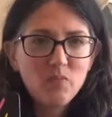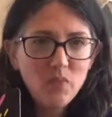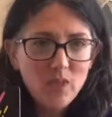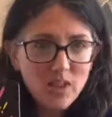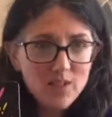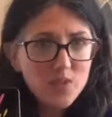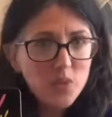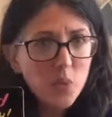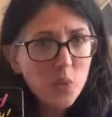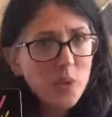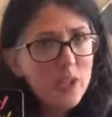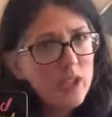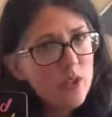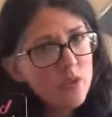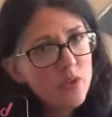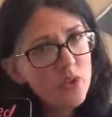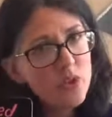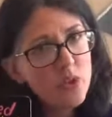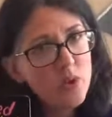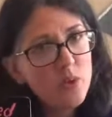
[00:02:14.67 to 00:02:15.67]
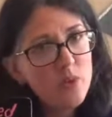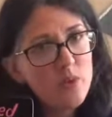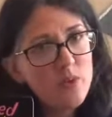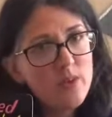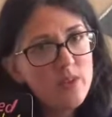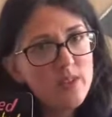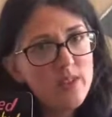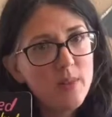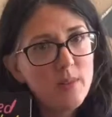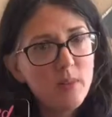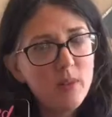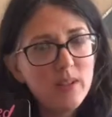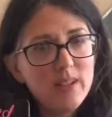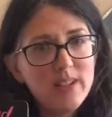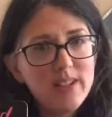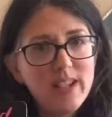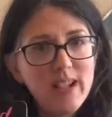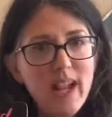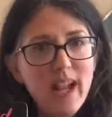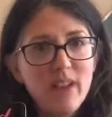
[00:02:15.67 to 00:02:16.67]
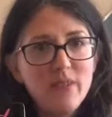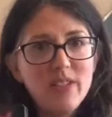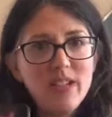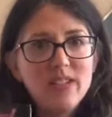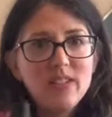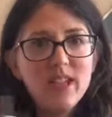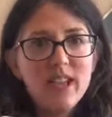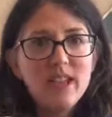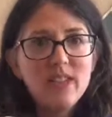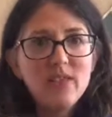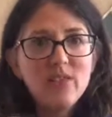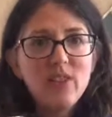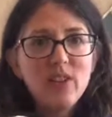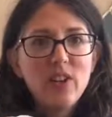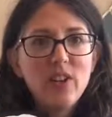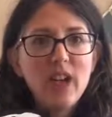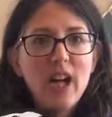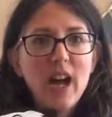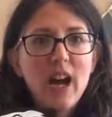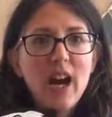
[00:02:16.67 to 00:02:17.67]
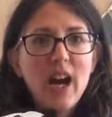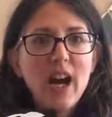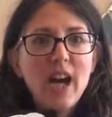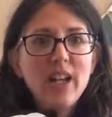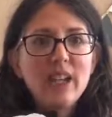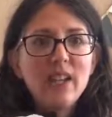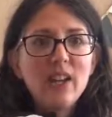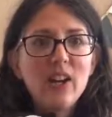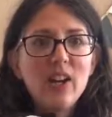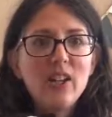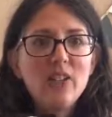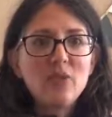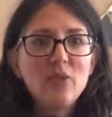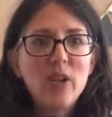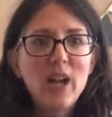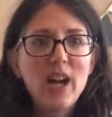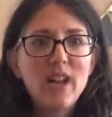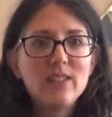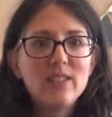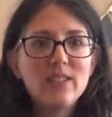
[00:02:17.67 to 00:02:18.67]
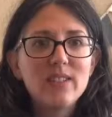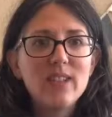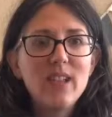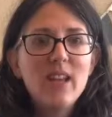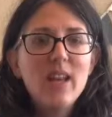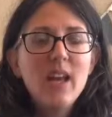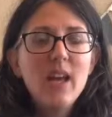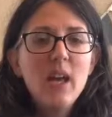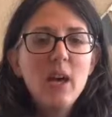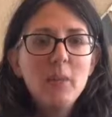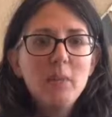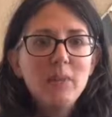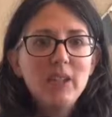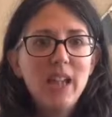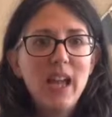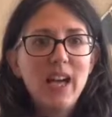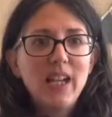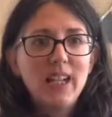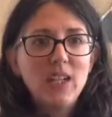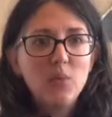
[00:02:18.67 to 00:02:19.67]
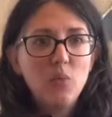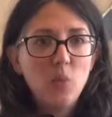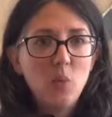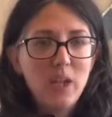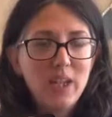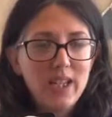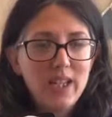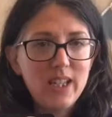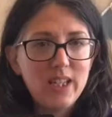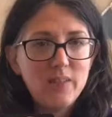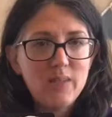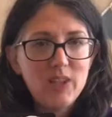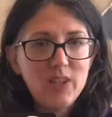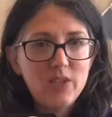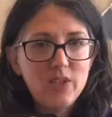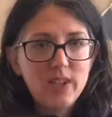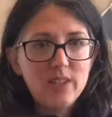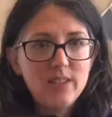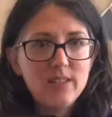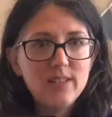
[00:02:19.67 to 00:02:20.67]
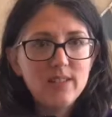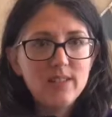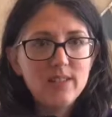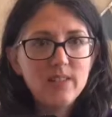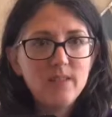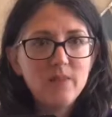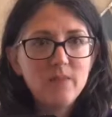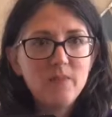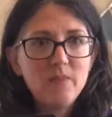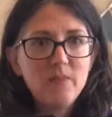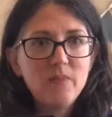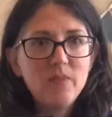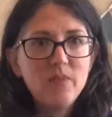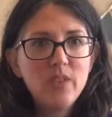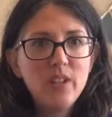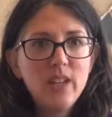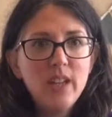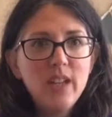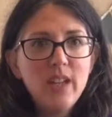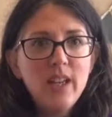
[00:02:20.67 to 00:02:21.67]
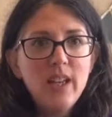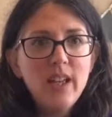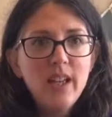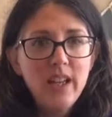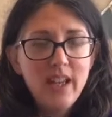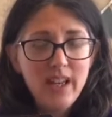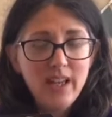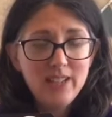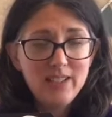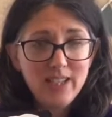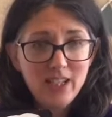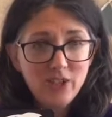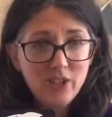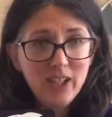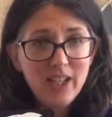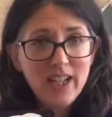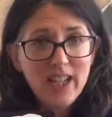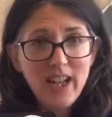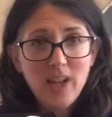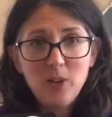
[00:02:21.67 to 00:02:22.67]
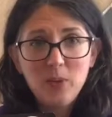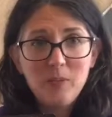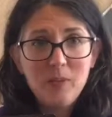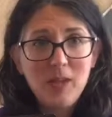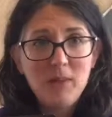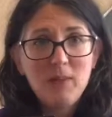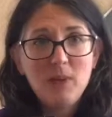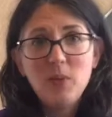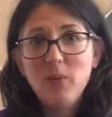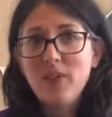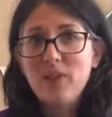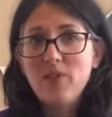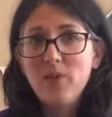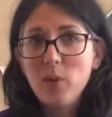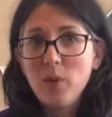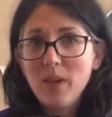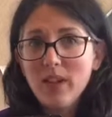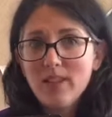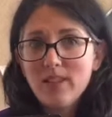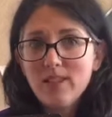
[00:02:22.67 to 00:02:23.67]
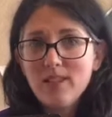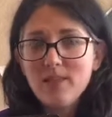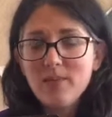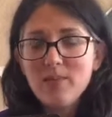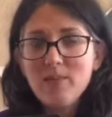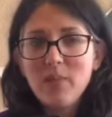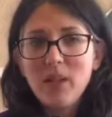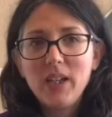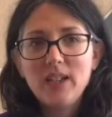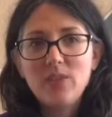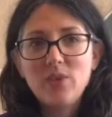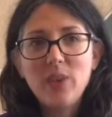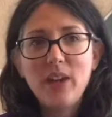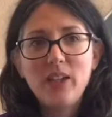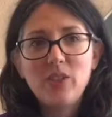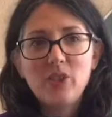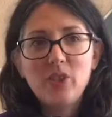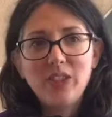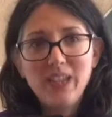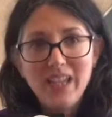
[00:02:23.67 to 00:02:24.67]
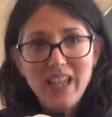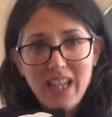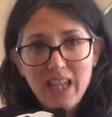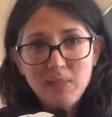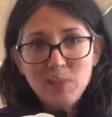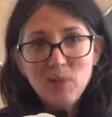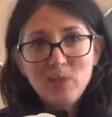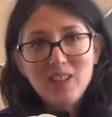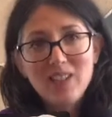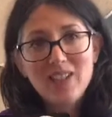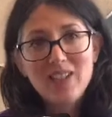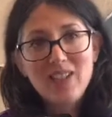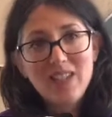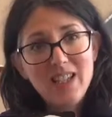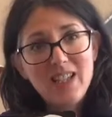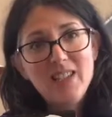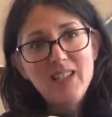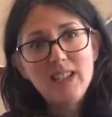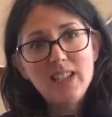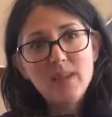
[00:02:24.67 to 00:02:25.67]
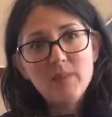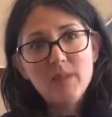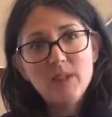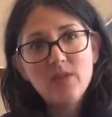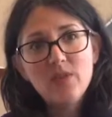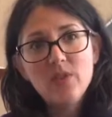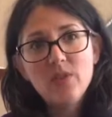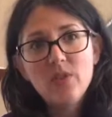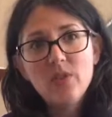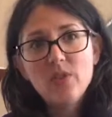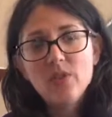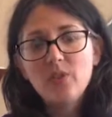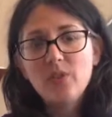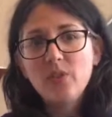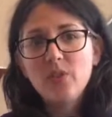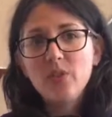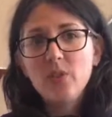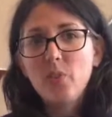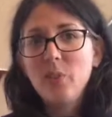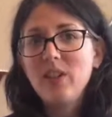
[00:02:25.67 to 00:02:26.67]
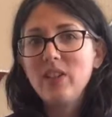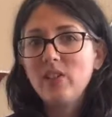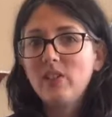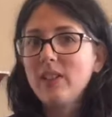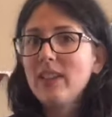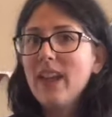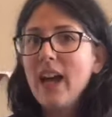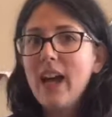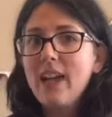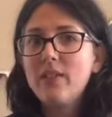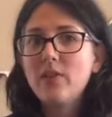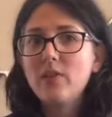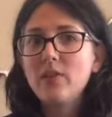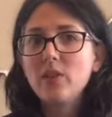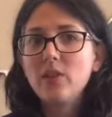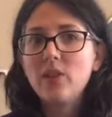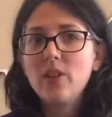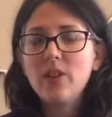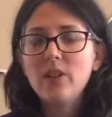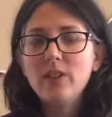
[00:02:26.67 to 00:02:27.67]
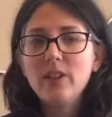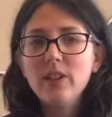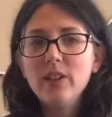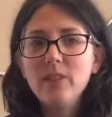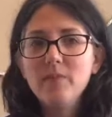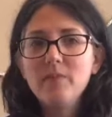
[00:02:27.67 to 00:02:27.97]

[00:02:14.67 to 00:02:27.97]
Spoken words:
So when you choose books that have these kind of very high contrast black and white images, it's actually going to help baby with focus because they're actually able to see the image, so they're going to look at it for longer.